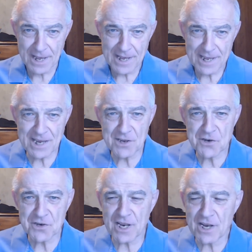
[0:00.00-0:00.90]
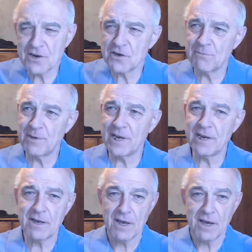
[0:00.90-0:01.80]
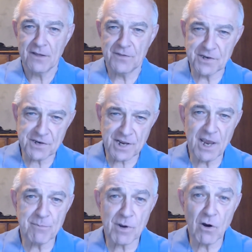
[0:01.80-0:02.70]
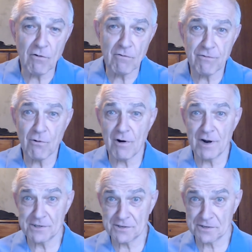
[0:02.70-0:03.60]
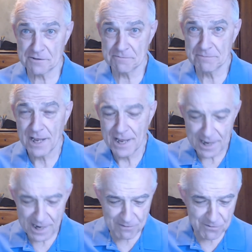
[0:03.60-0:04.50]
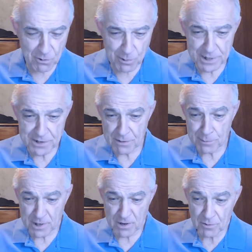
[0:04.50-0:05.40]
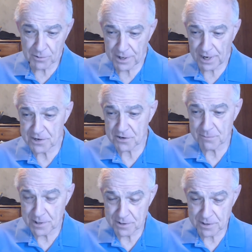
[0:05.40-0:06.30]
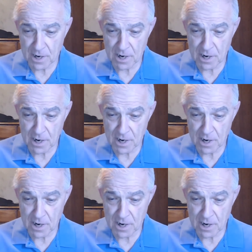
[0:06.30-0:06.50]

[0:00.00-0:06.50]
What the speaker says: He had sent to be the scapegoat for us. If you read some of the Old Testament,